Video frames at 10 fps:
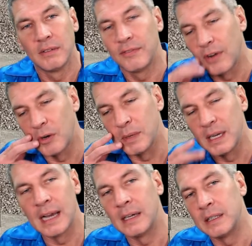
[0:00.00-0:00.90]
foaming
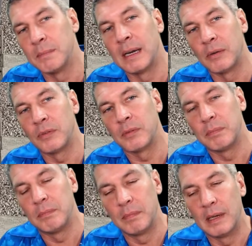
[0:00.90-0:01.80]
out of the mouth
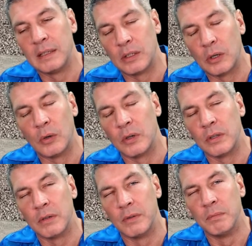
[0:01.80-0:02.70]
in the corner of
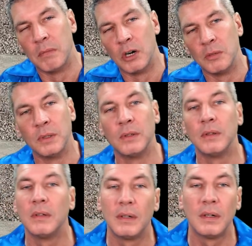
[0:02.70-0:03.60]
the room moment.
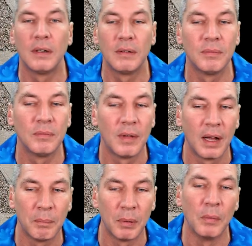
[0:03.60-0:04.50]

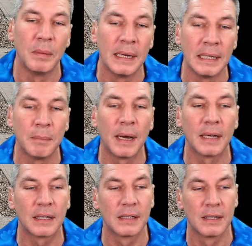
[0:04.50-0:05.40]
But we made it back.